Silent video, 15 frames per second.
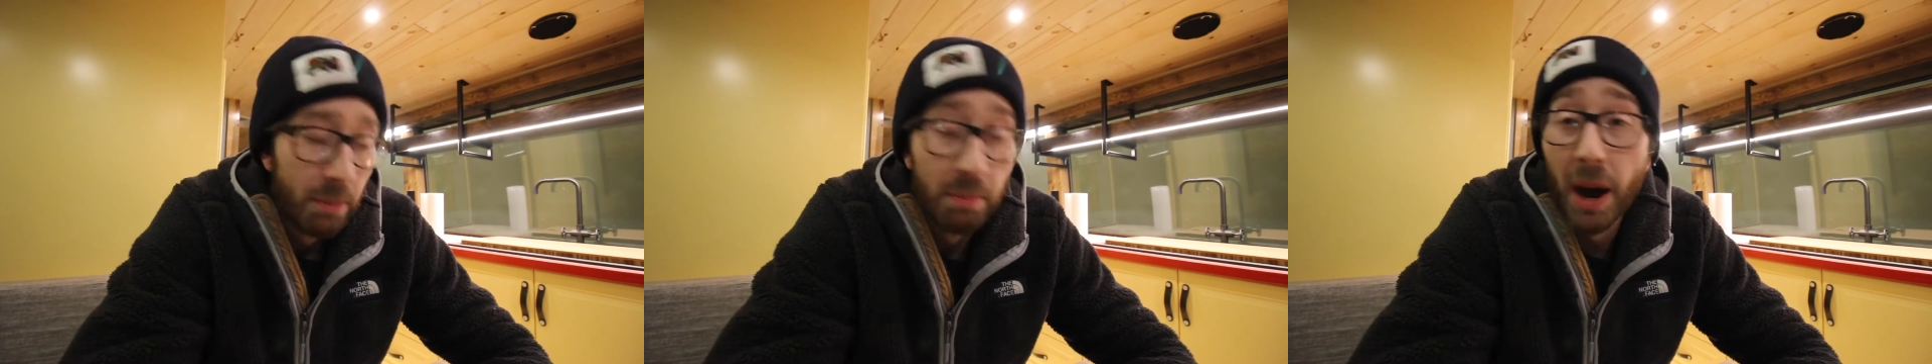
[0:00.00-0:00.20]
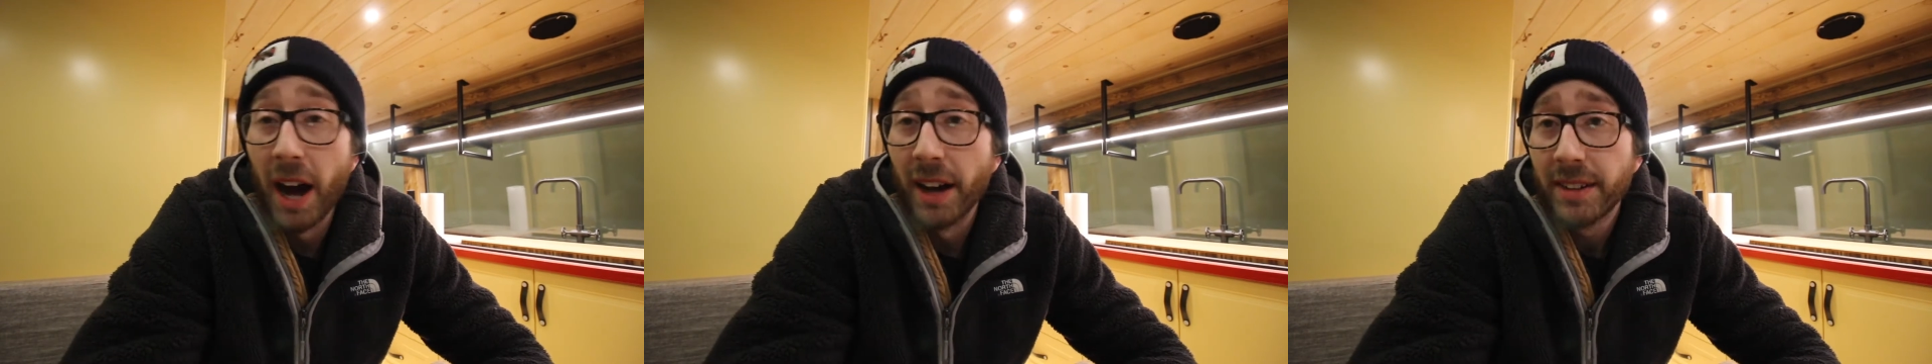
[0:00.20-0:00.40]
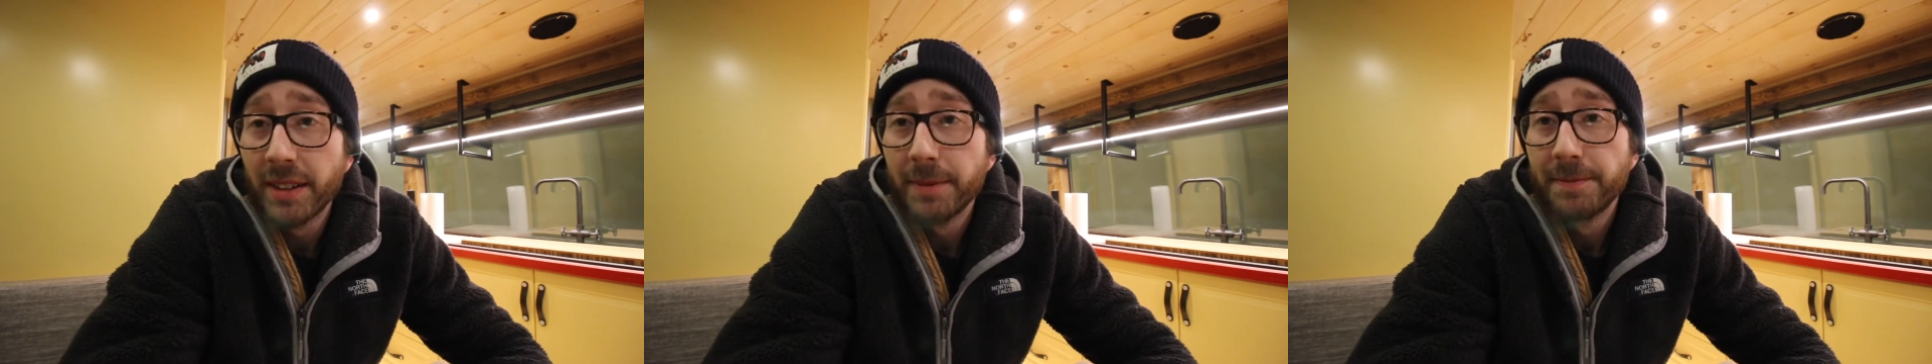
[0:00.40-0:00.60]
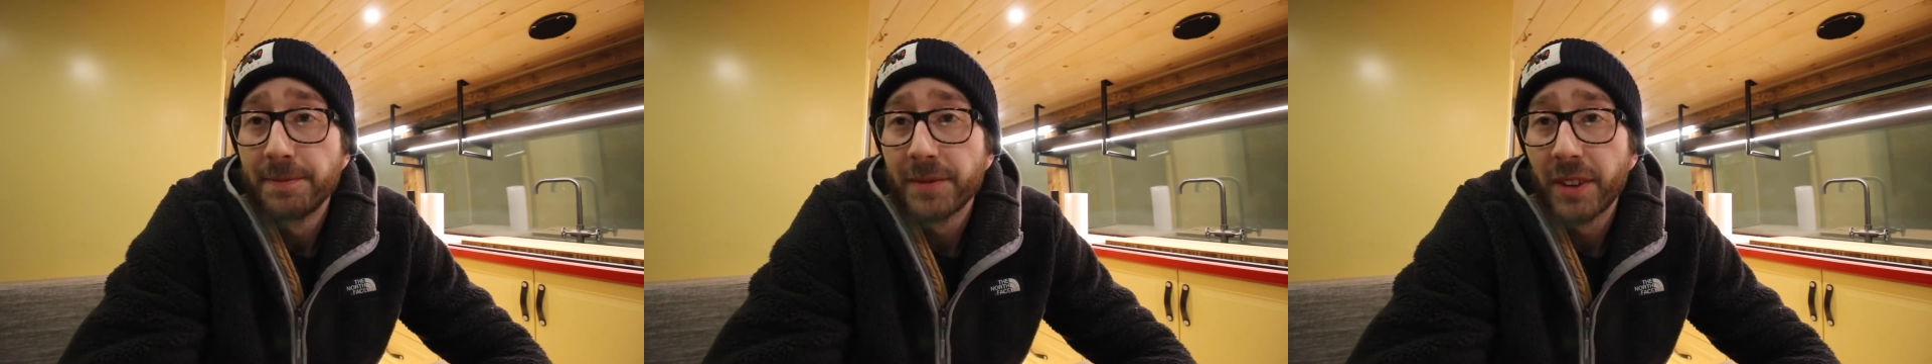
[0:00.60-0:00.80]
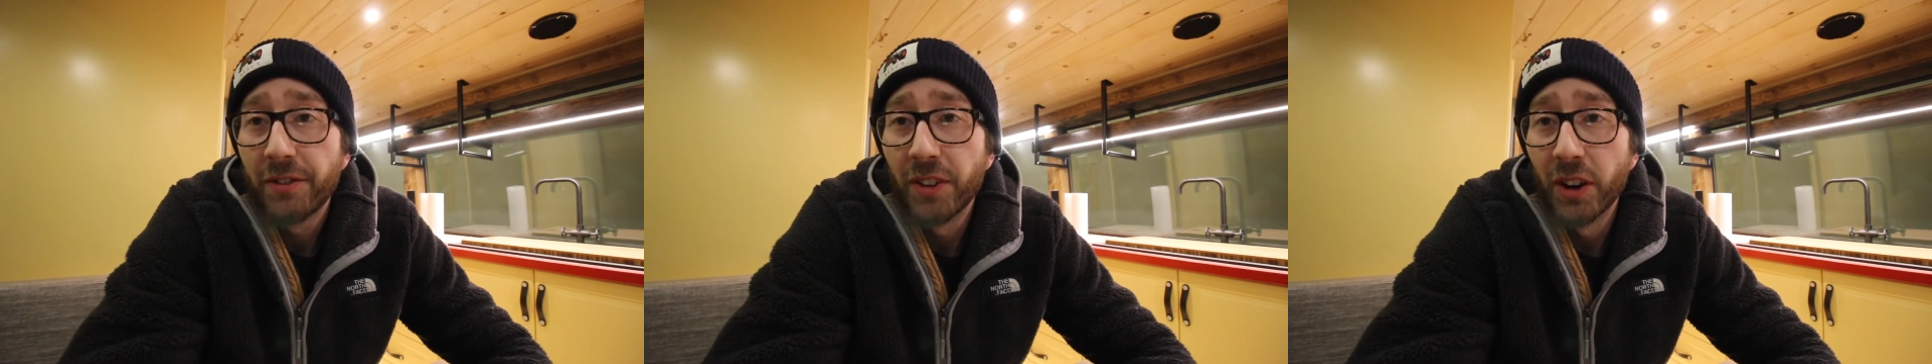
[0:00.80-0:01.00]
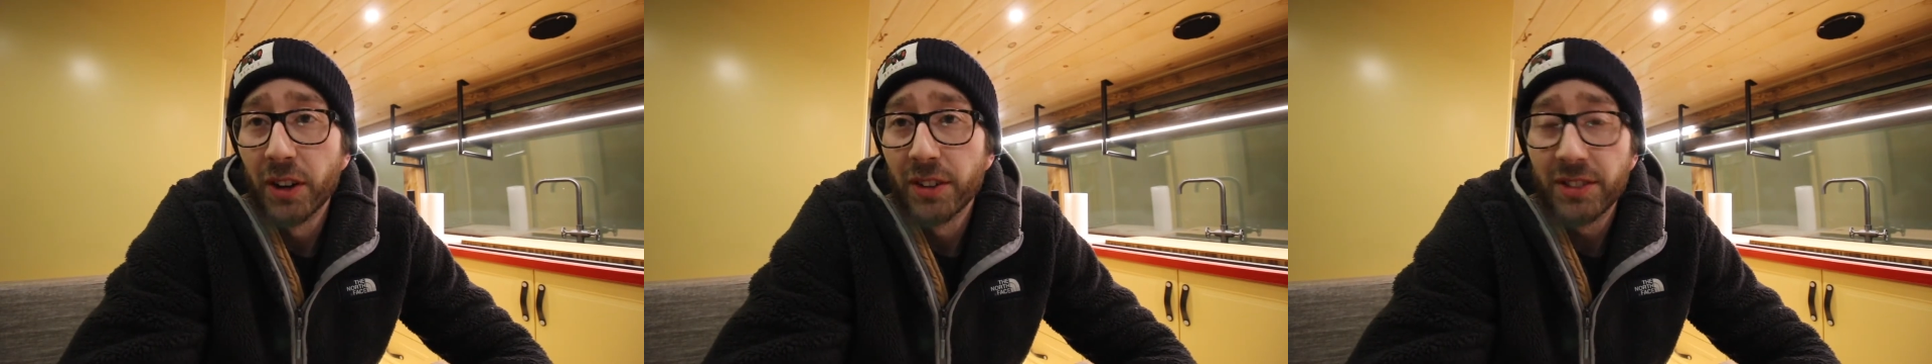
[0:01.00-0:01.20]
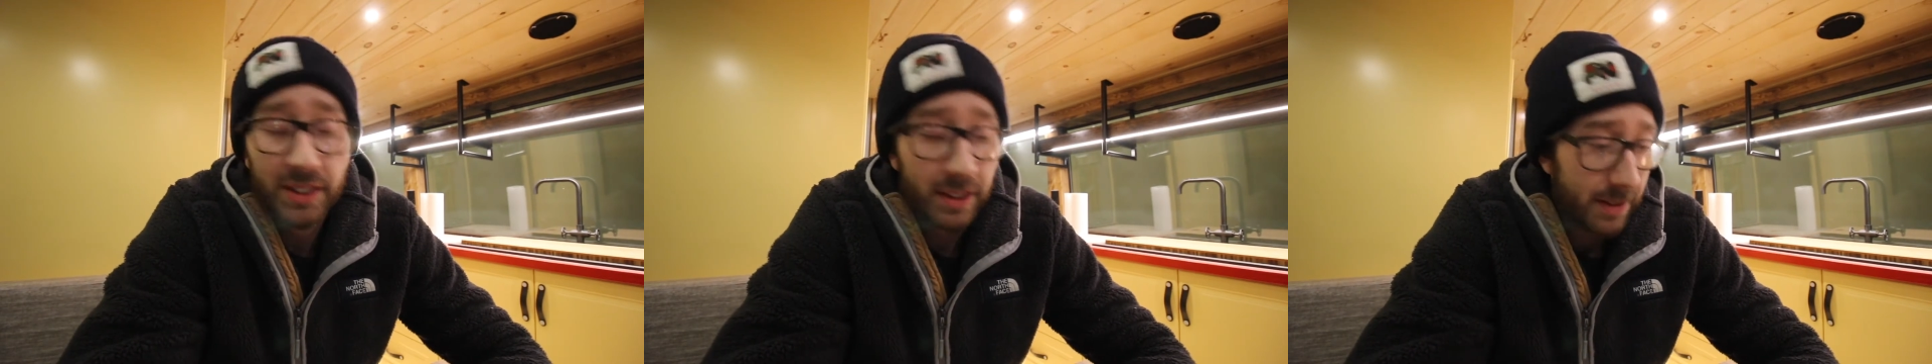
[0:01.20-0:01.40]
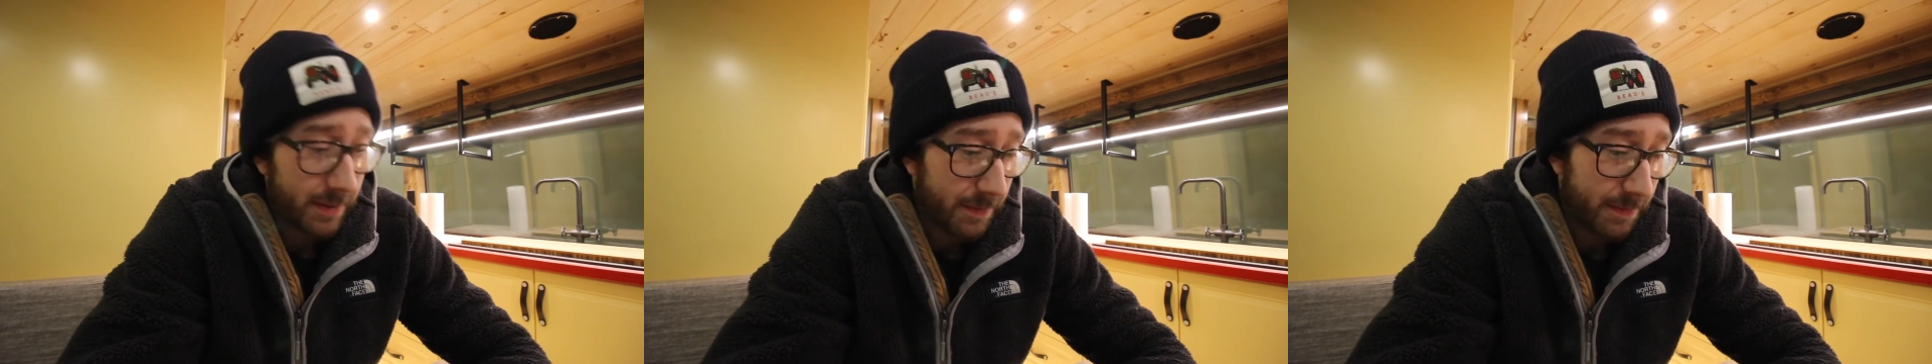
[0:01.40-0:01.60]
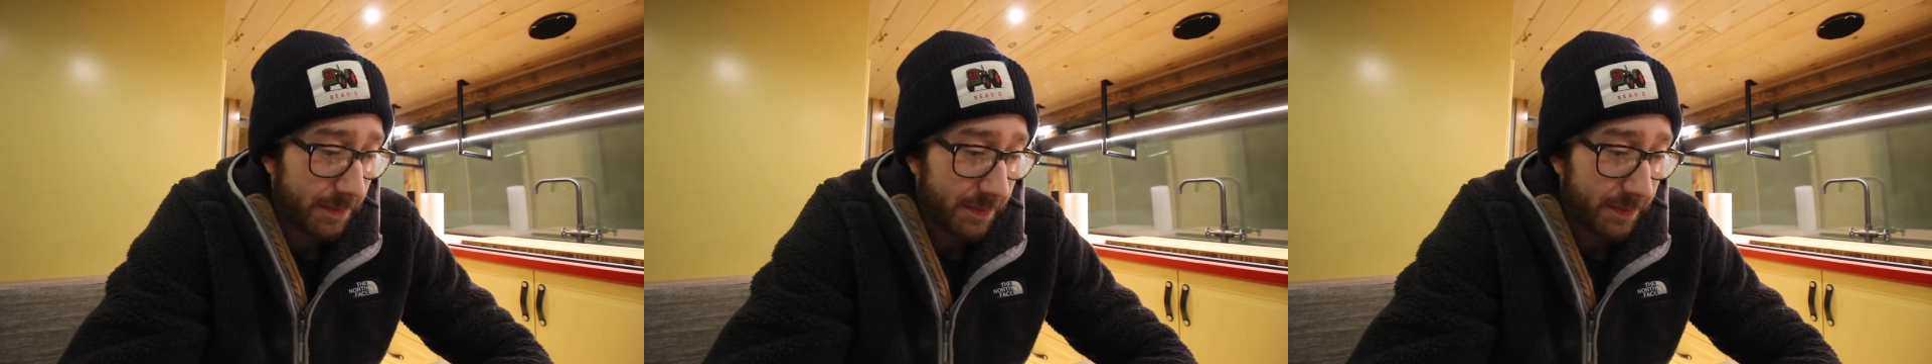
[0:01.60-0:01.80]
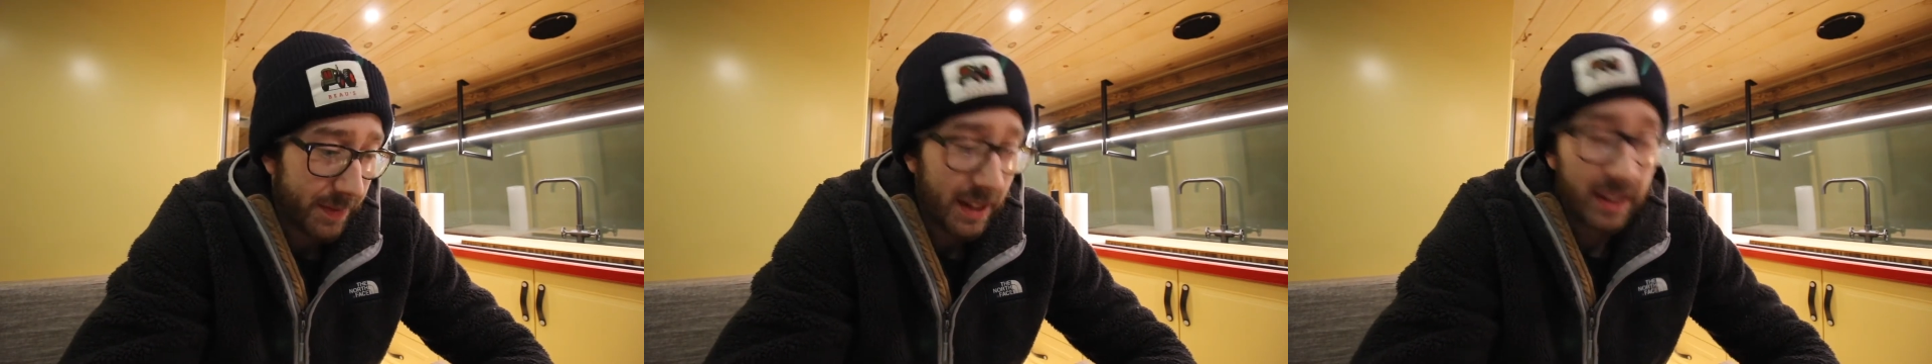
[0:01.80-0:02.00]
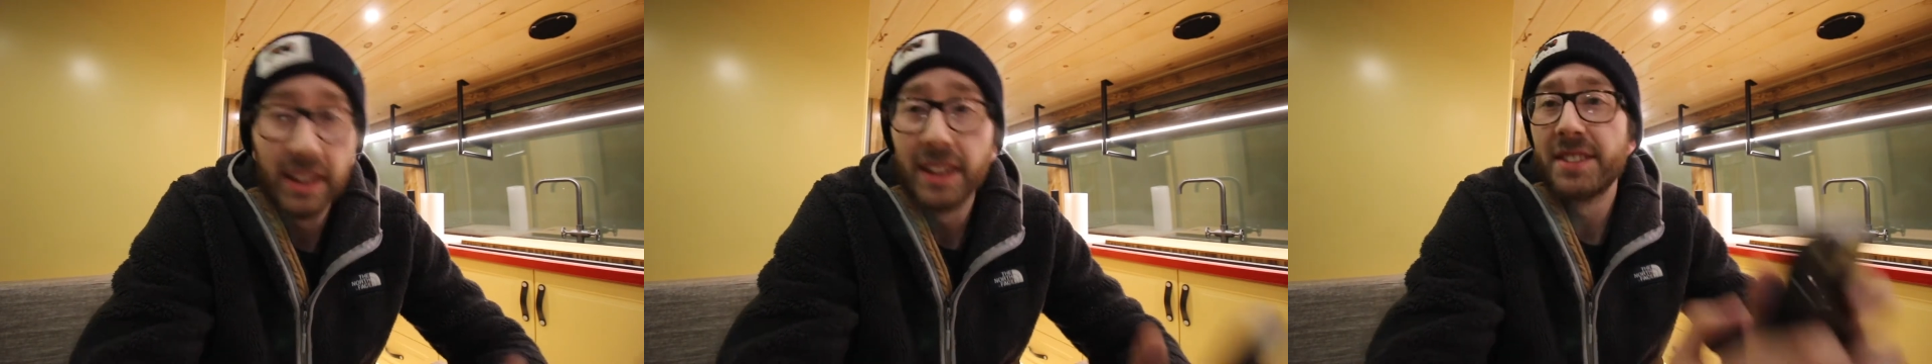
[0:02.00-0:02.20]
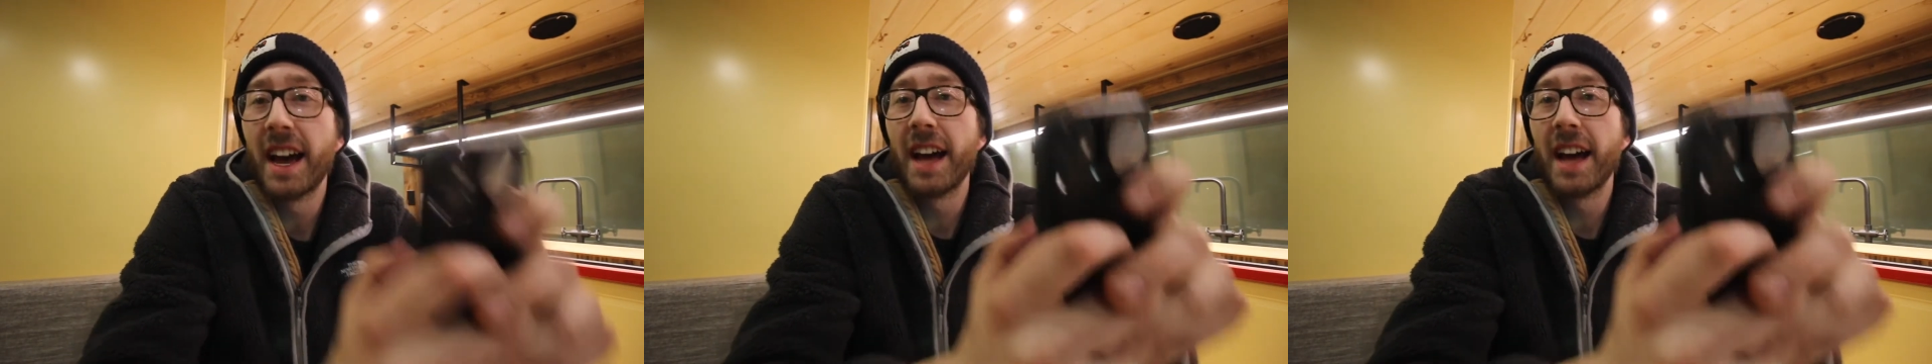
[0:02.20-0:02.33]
But first, let's